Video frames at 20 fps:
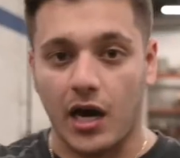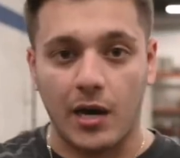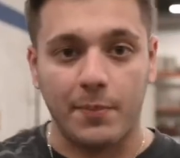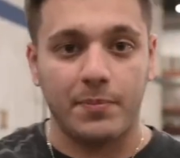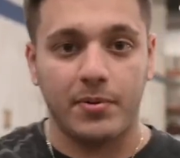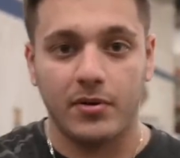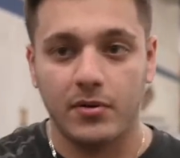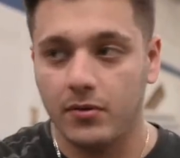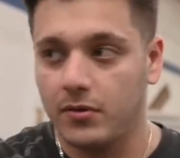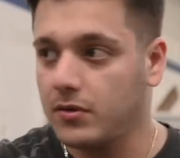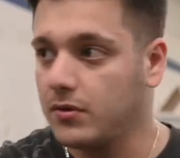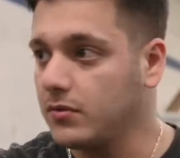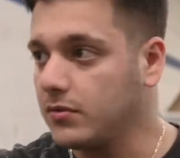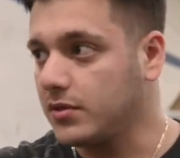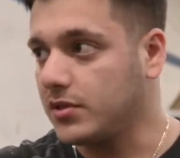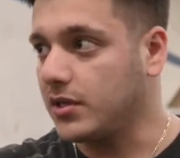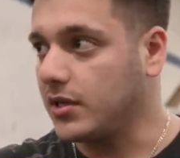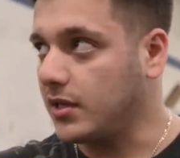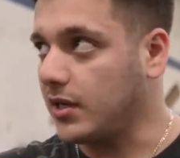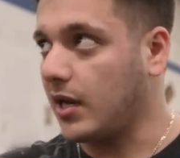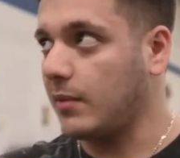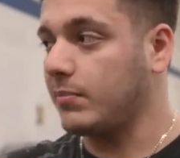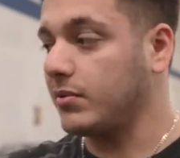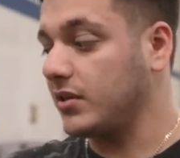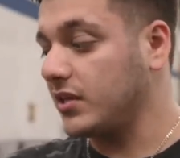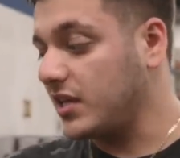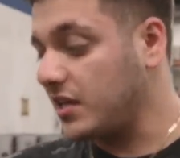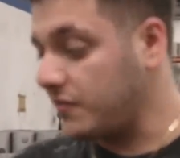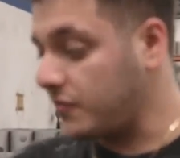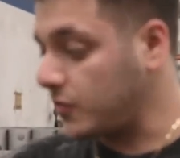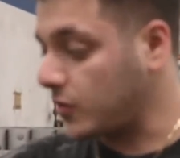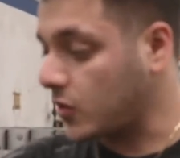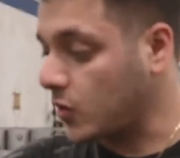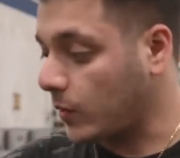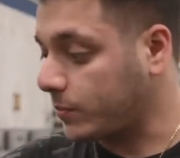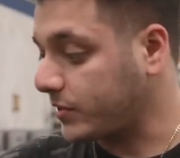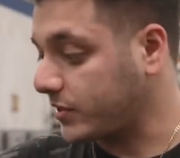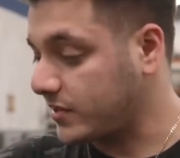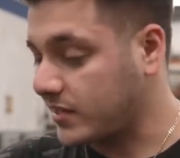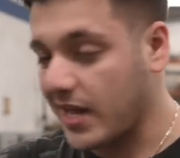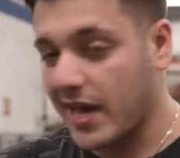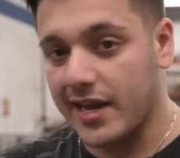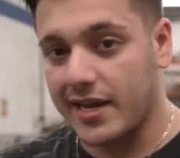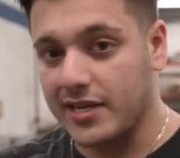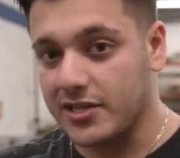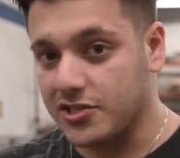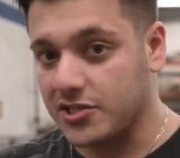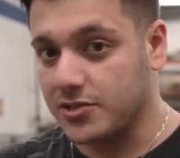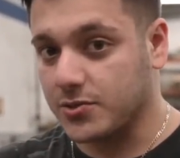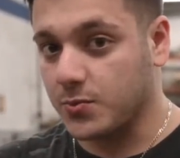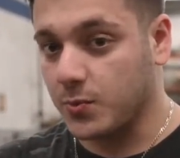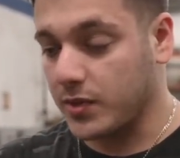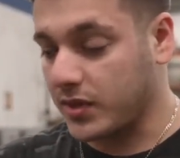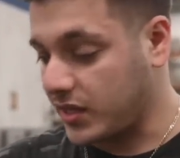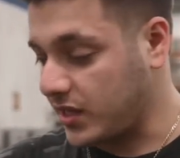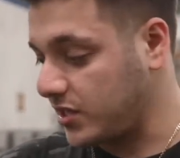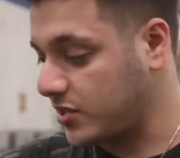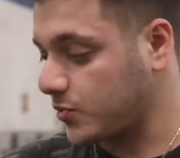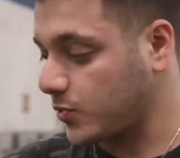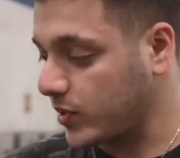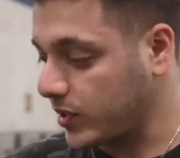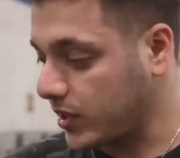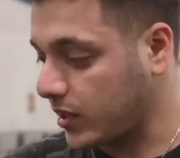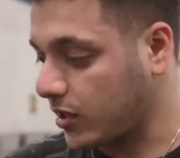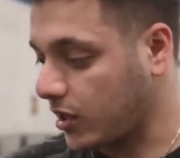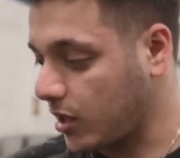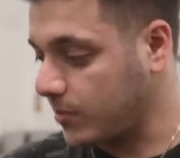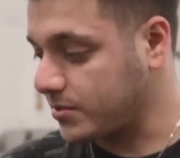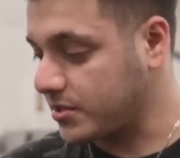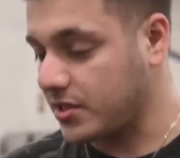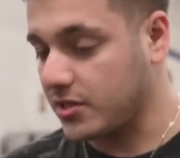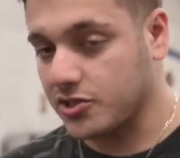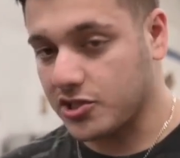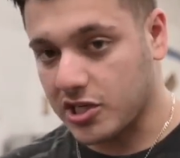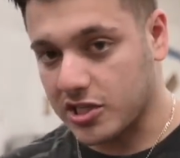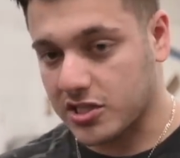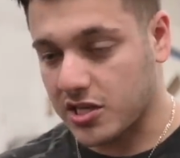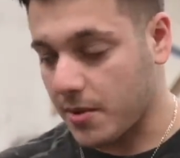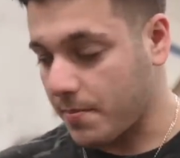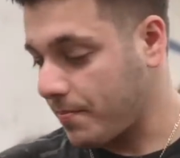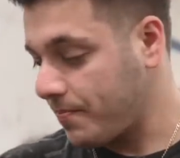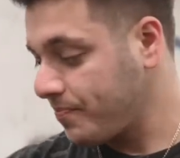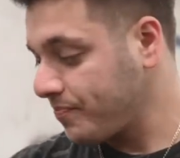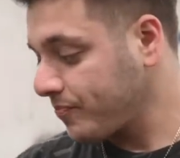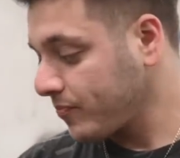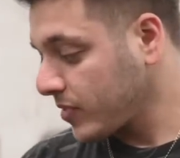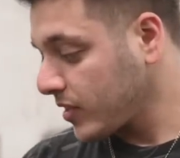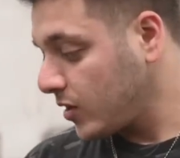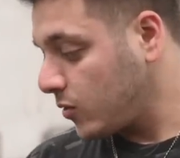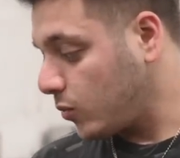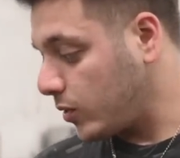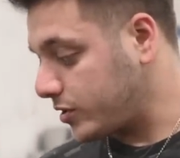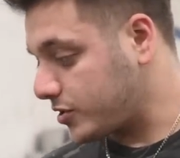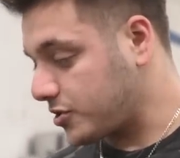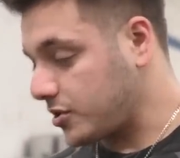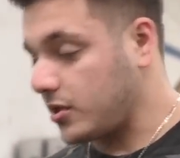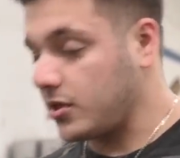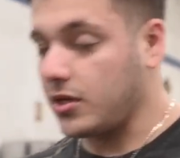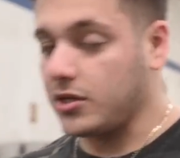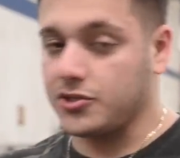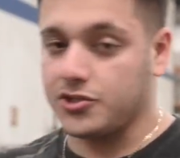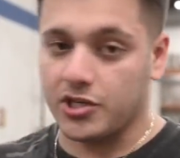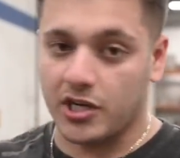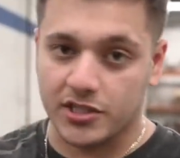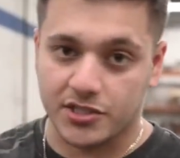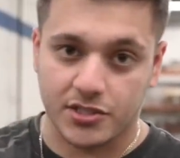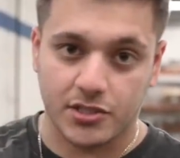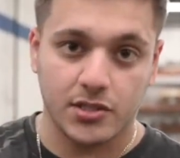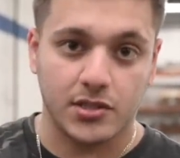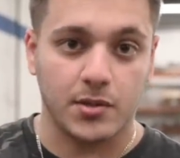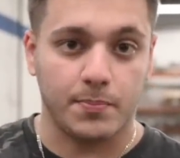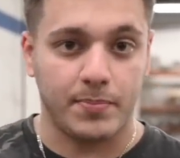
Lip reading: up to, I believe you can go up to 10 inches with these 3-link arms and adjust them, which adjusts the